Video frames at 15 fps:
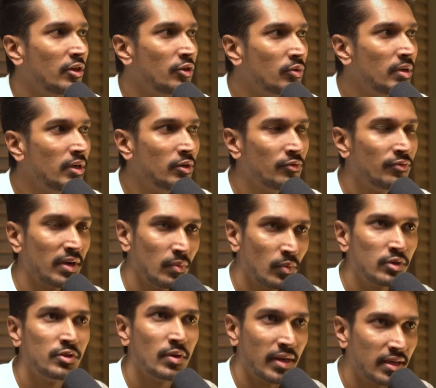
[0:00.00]
You need to find
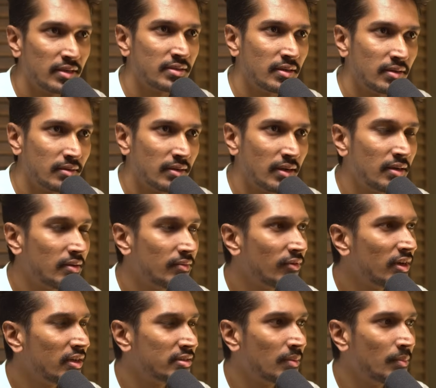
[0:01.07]
what's your exit, right?
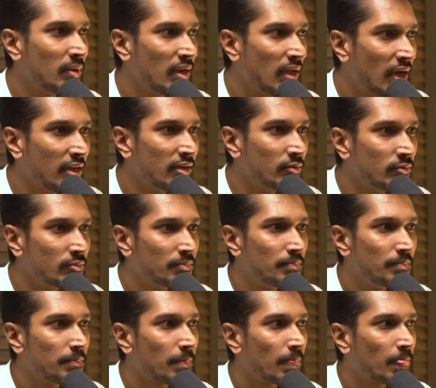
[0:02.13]
For example, I know
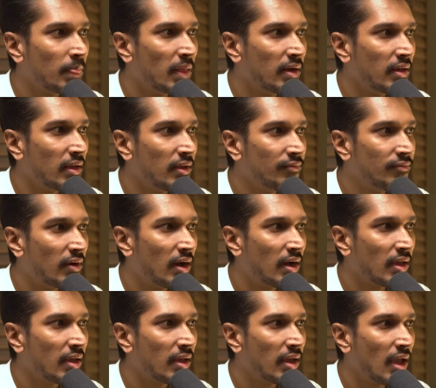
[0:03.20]
that if
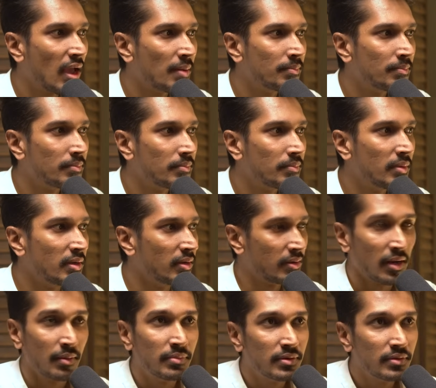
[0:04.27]
I am in a
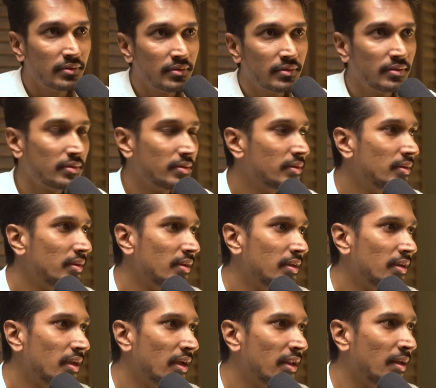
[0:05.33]
club
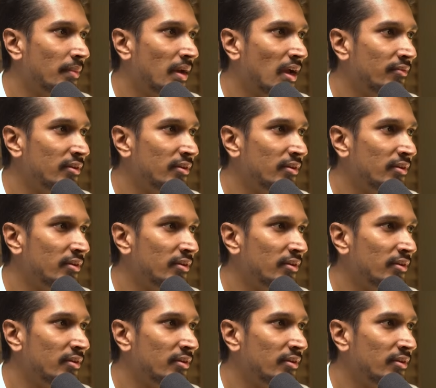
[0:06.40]
and I'm